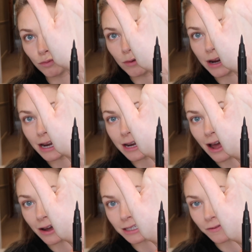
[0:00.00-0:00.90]
really
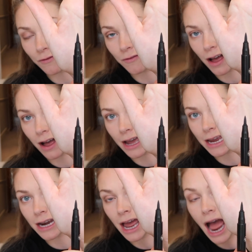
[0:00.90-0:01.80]
nice and
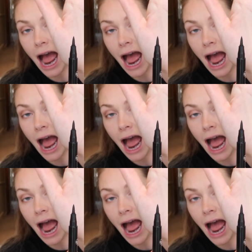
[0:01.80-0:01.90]
fine.